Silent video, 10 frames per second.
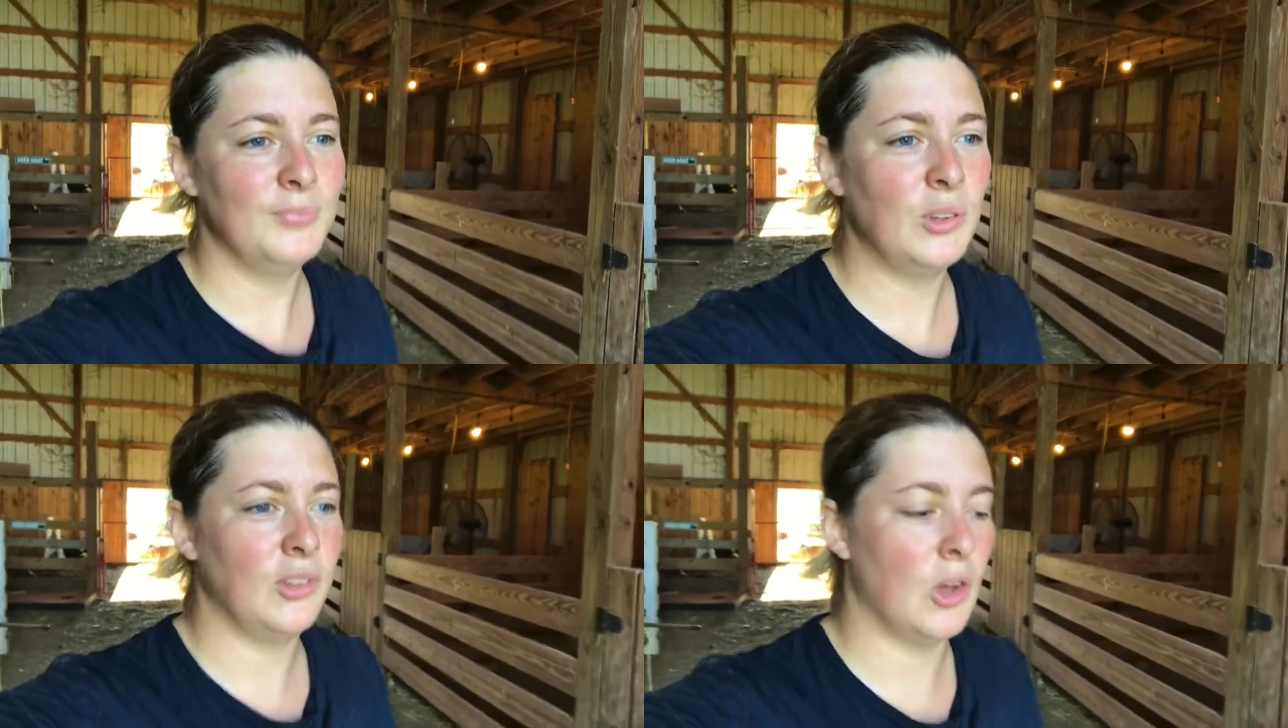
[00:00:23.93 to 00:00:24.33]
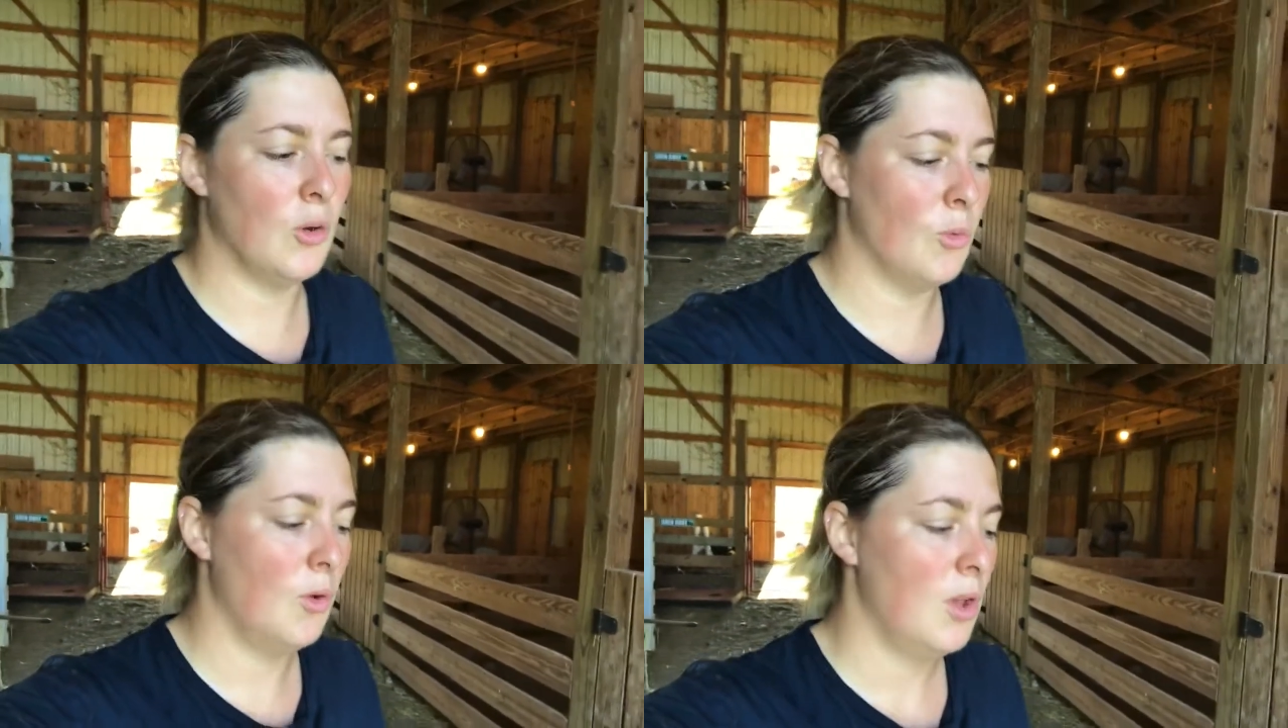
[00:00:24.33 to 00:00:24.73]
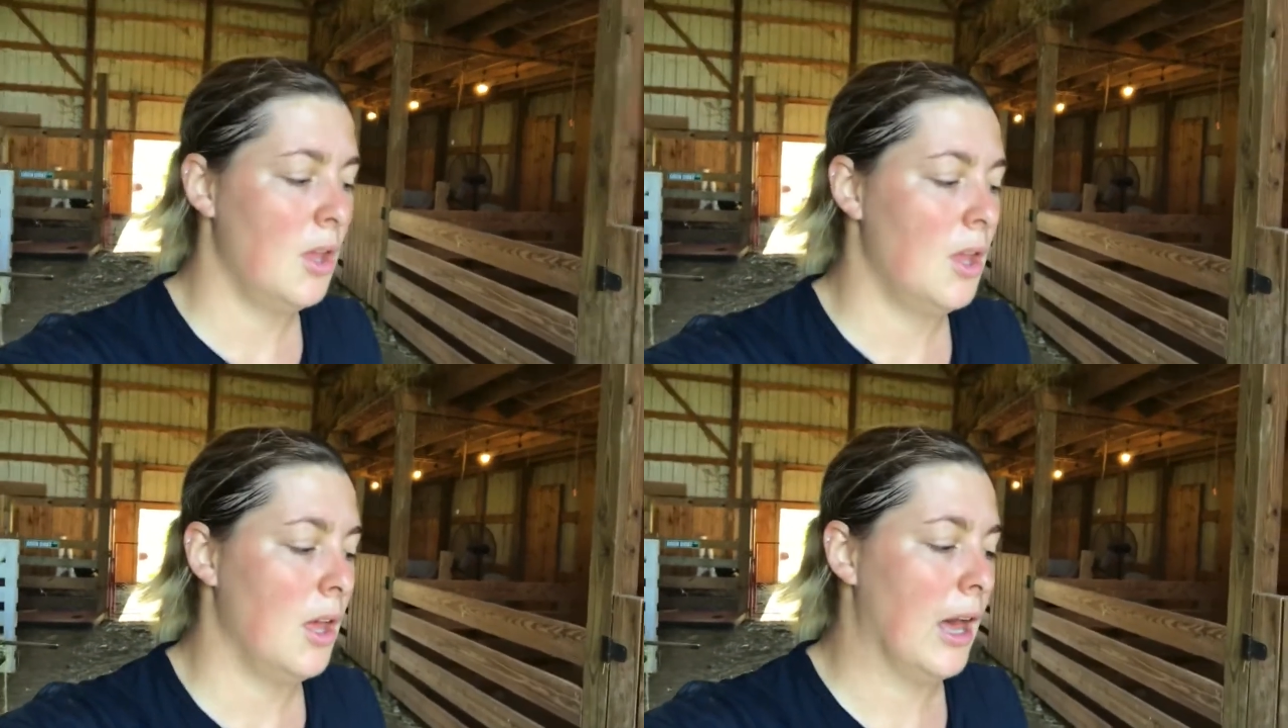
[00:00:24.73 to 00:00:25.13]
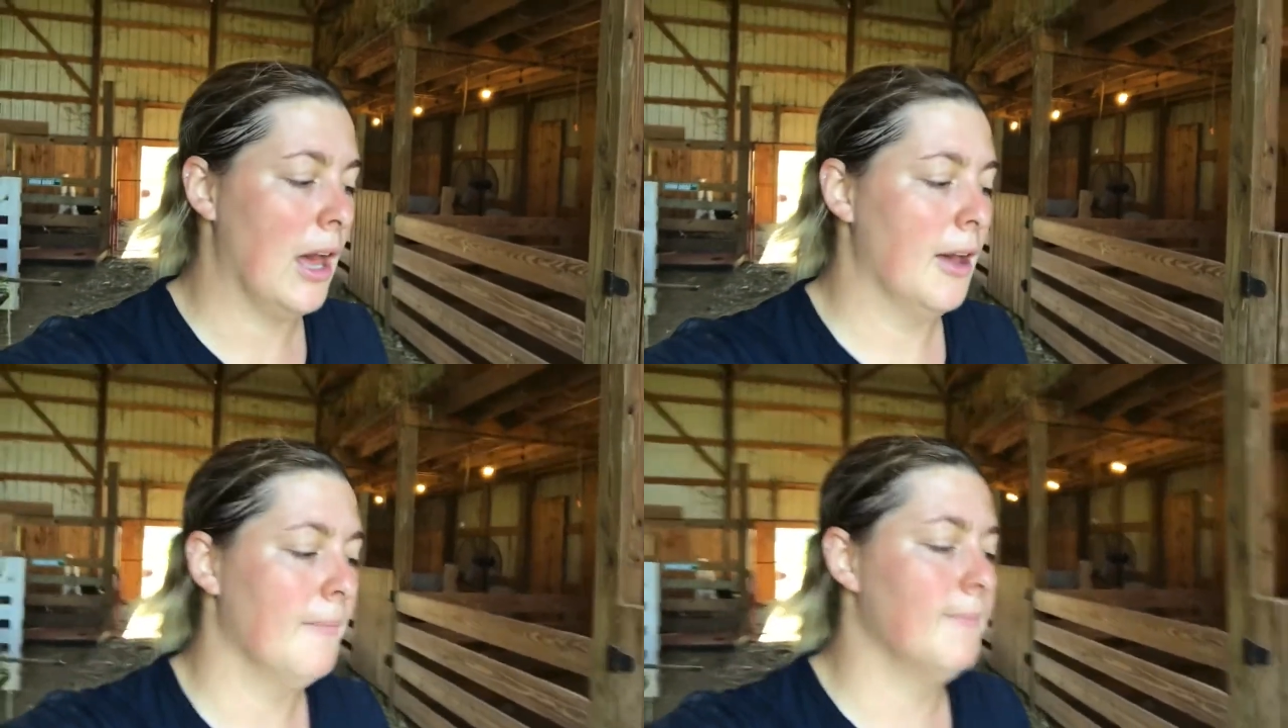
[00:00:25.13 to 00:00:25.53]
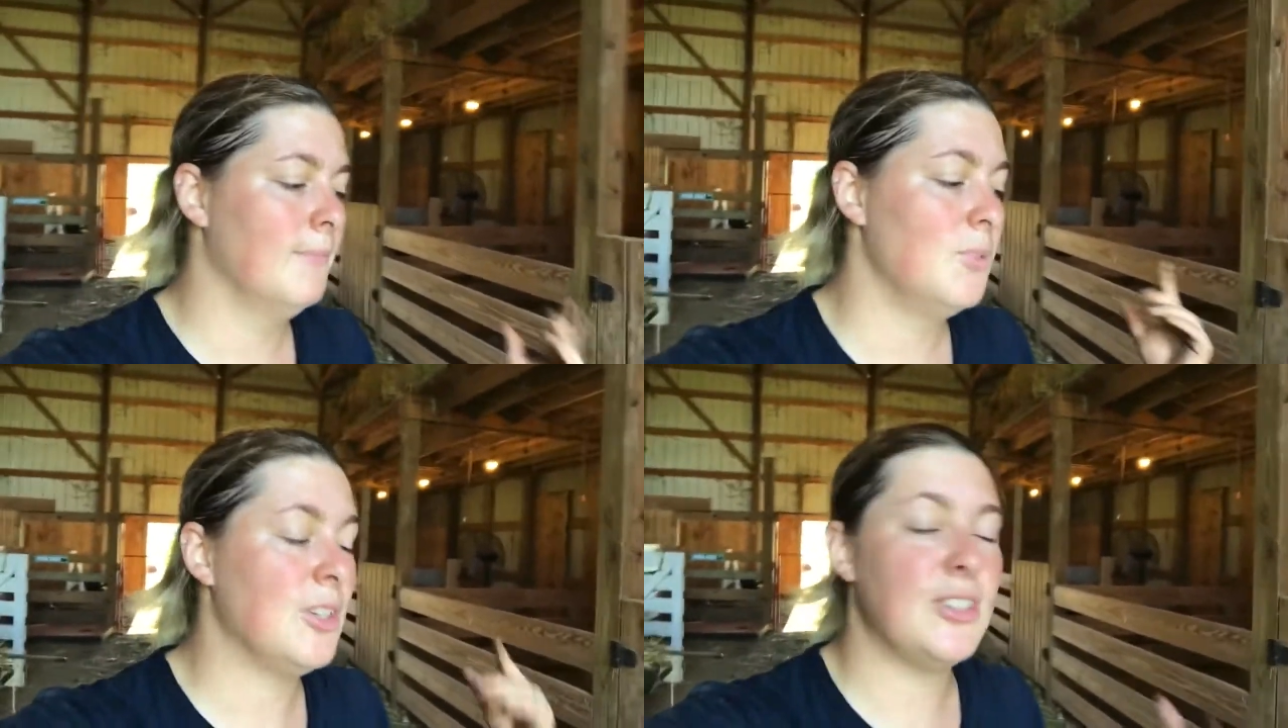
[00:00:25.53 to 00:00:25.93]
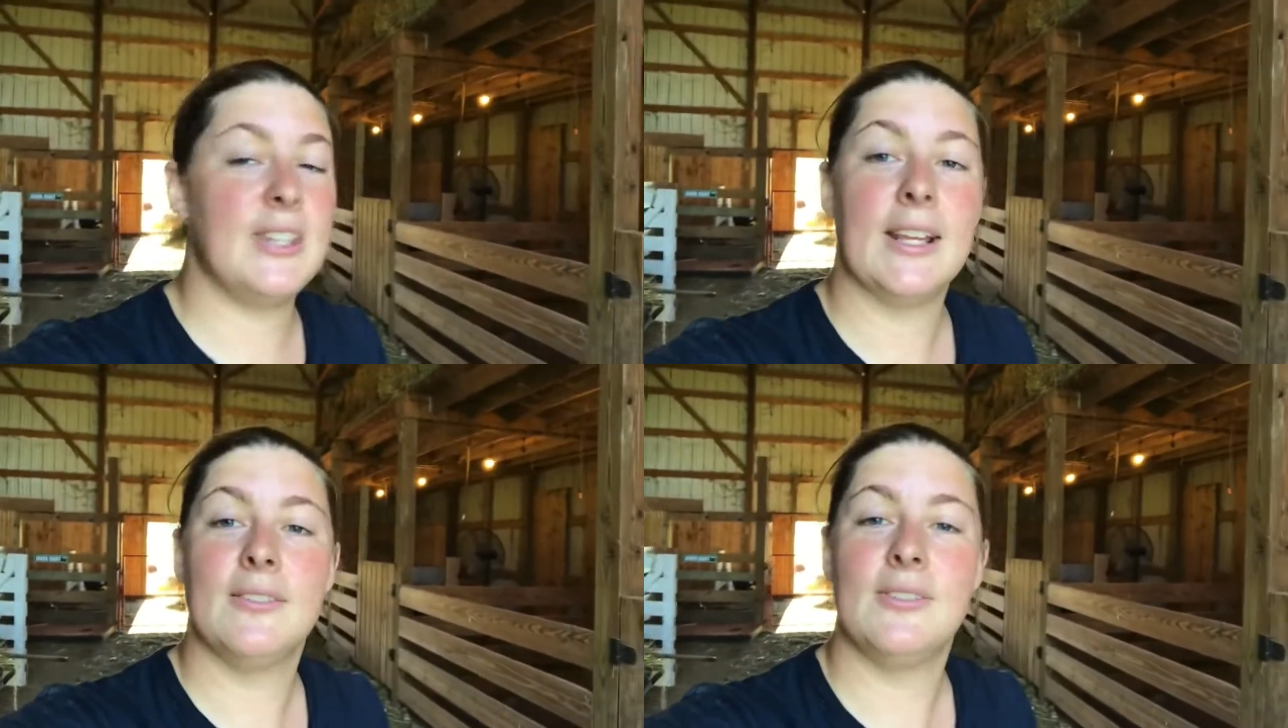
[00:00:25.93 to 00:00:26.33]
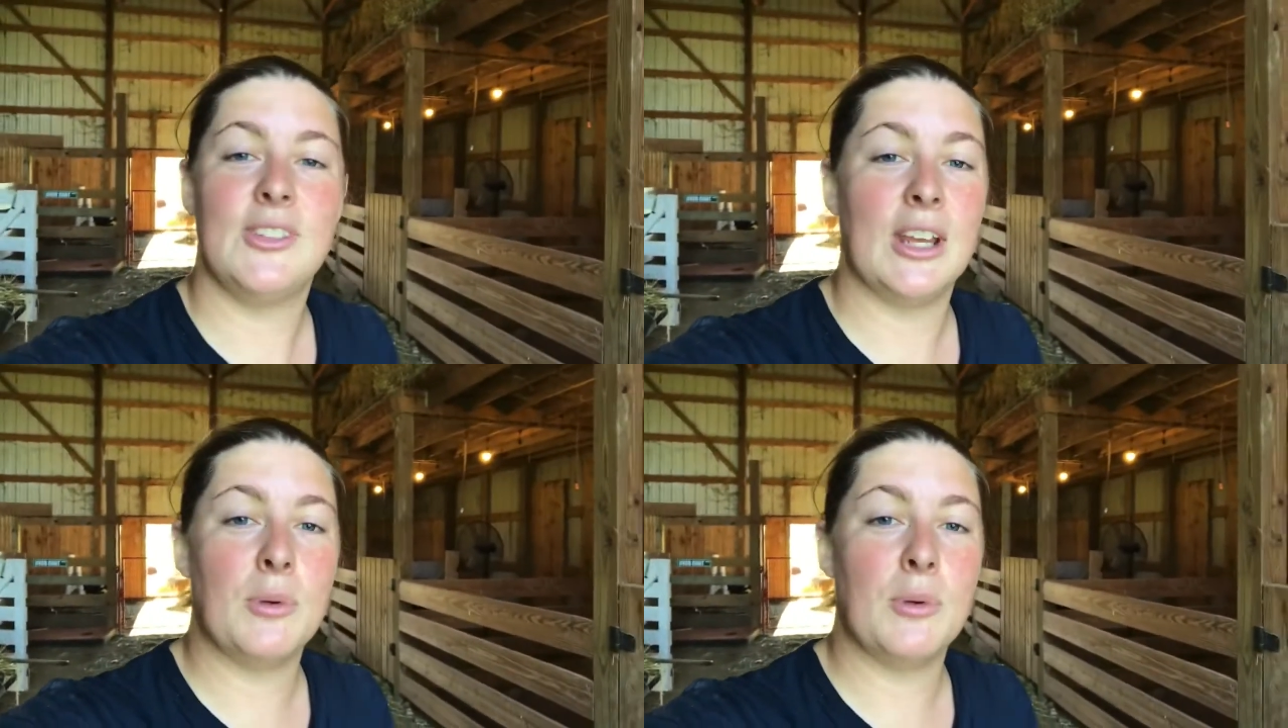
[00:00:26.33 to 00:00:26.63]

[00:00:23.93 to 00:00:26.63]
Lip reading: So just stick